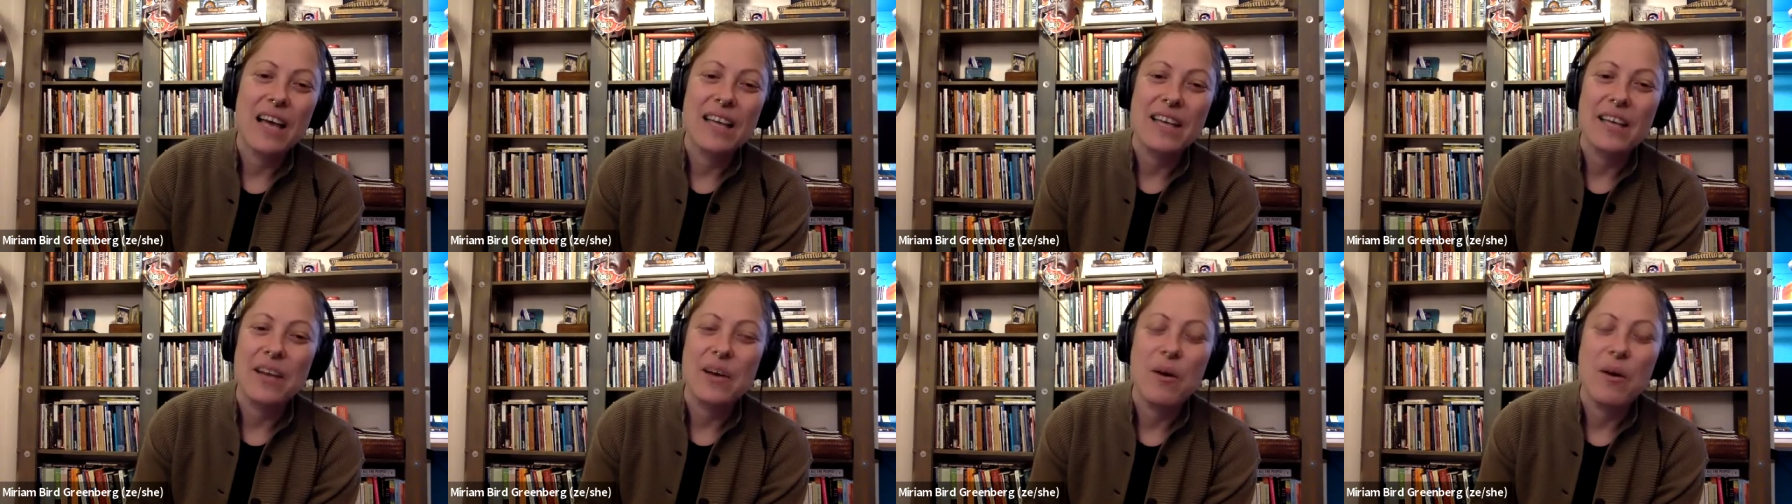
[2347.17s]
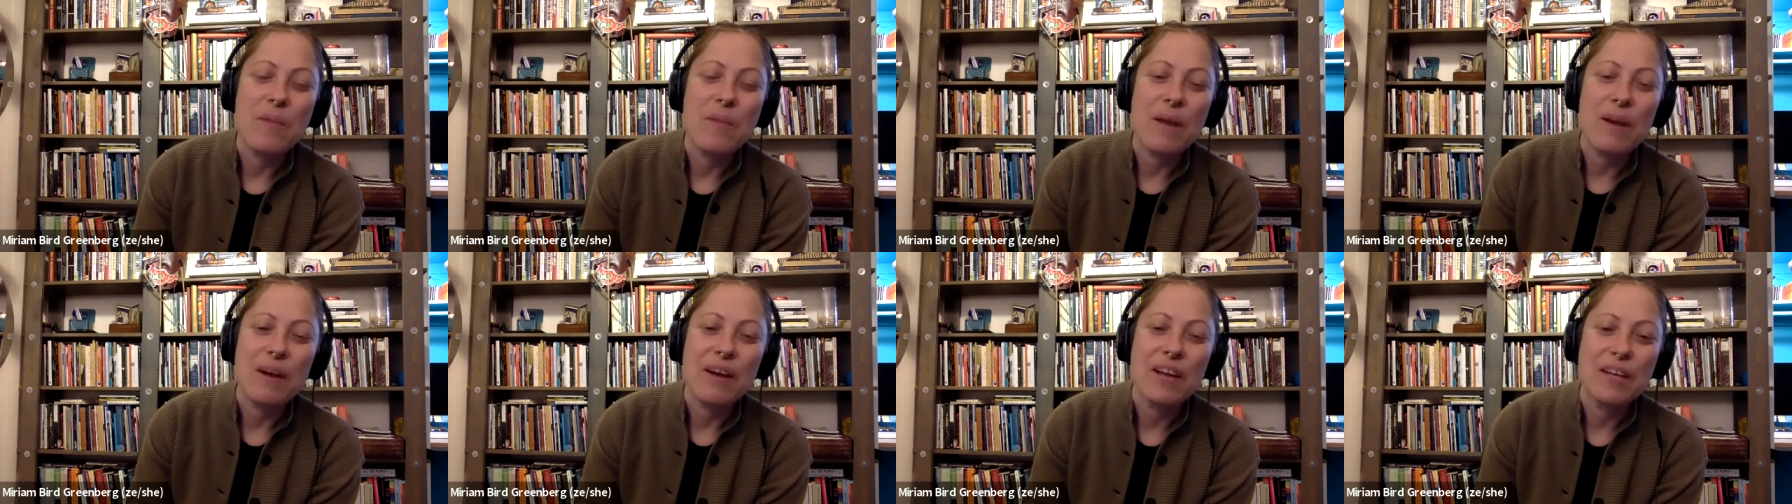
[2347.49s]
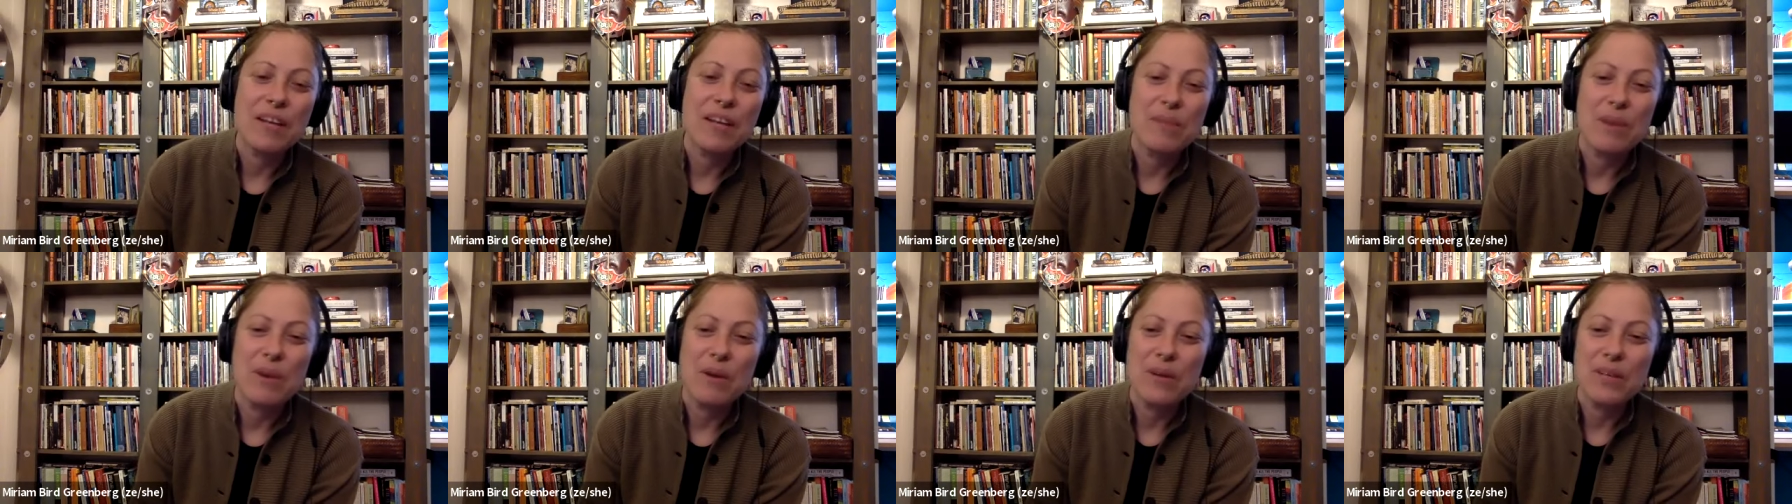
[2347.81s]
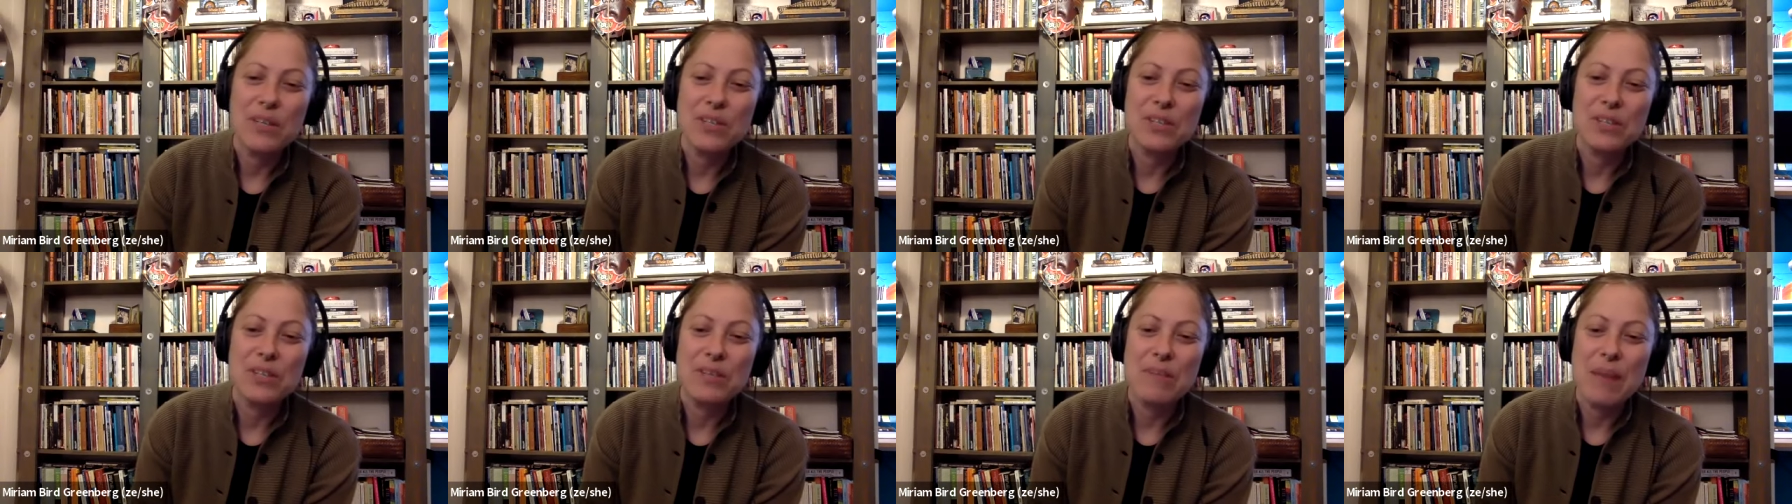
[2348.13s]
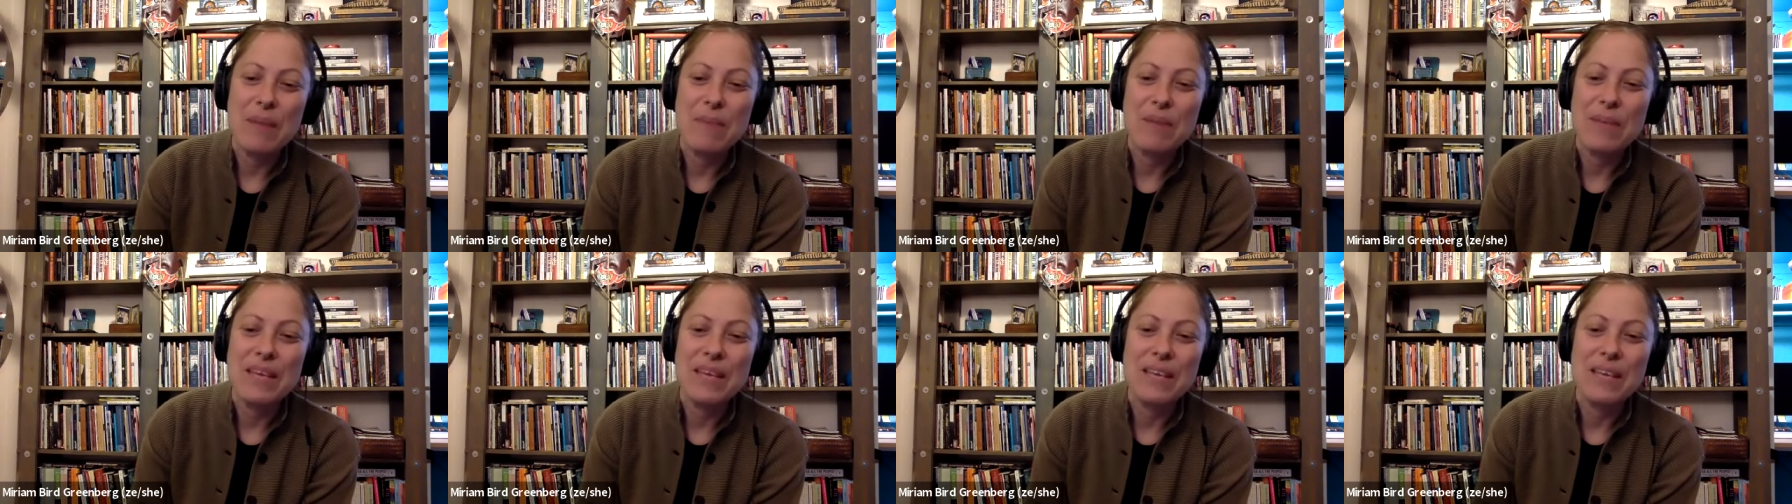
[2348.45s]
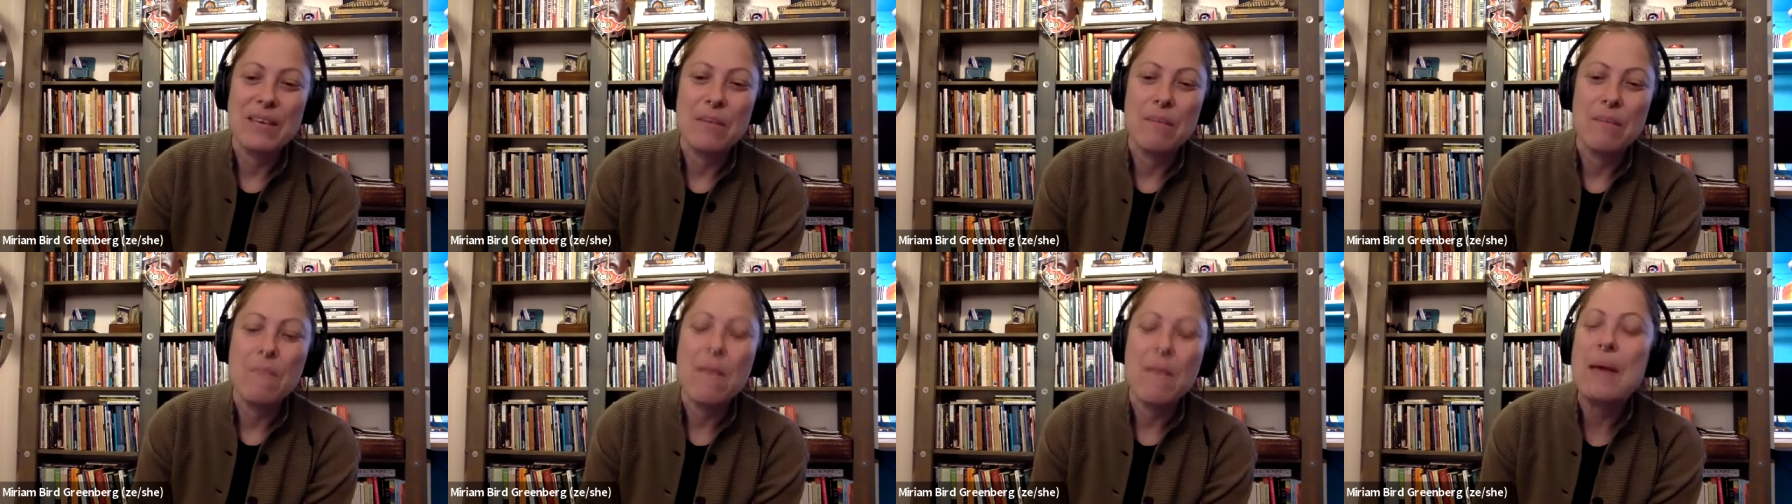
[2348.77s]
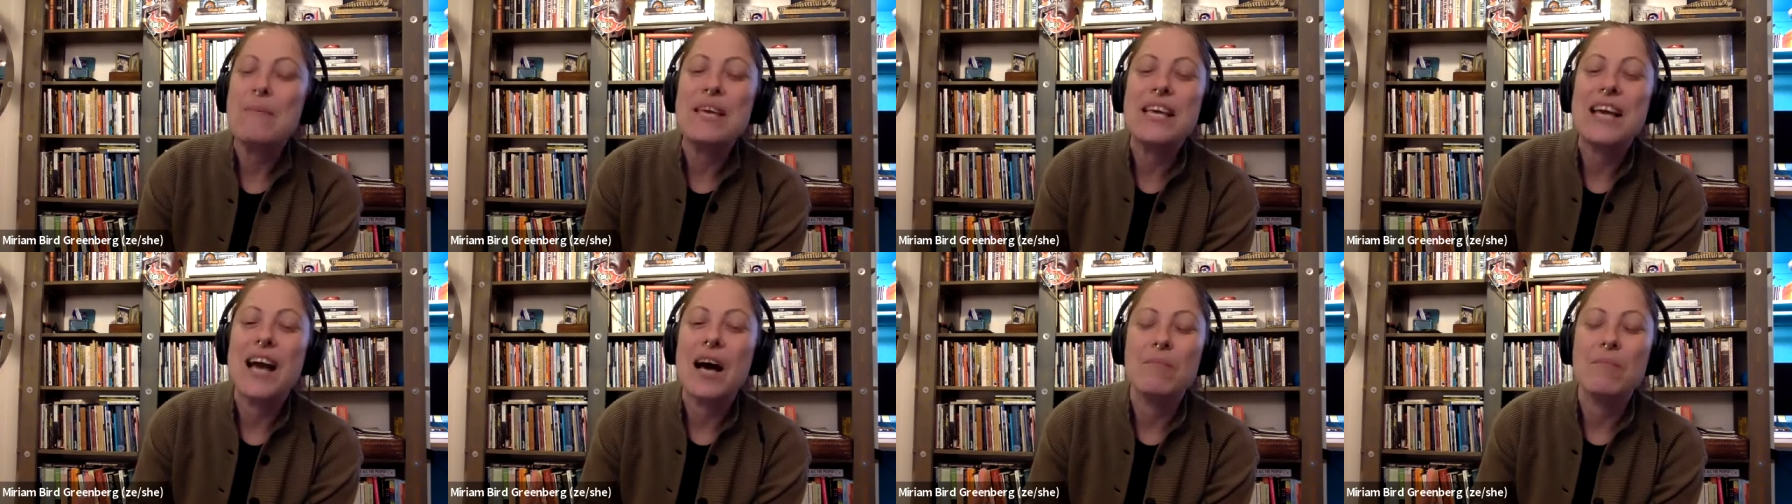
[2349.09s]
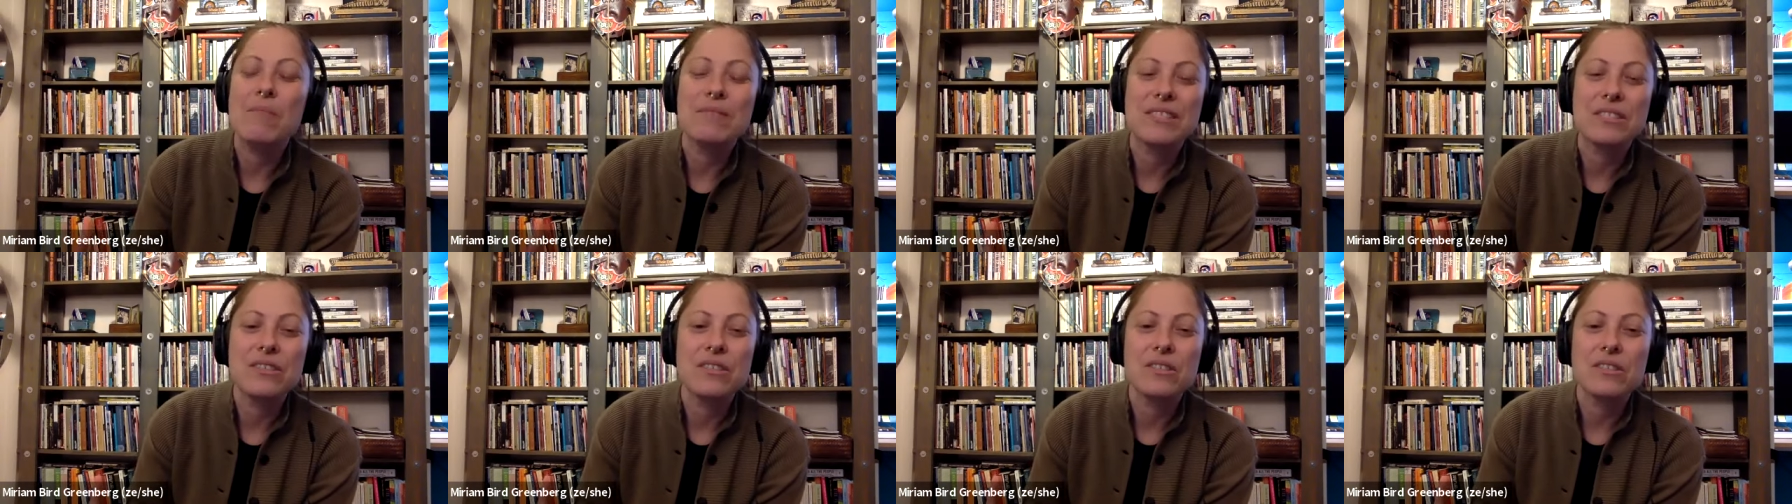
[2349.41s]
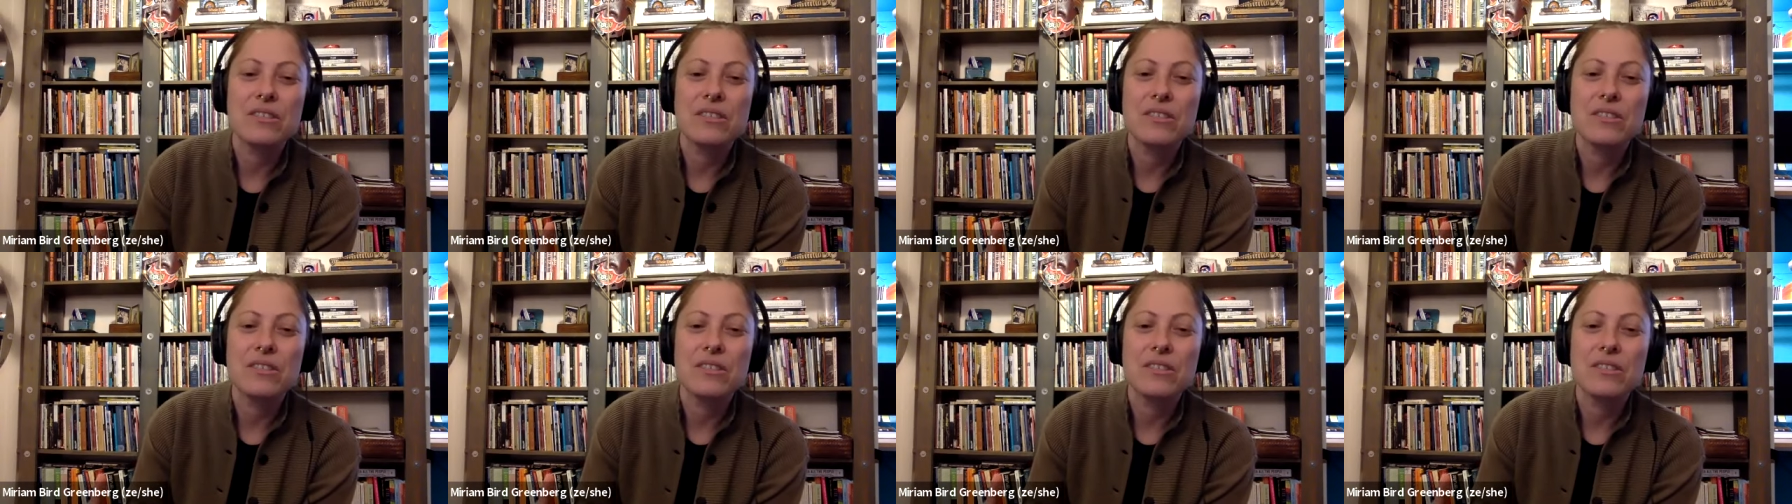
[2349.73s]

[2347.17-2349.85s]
you know american poetry maybe maybe comes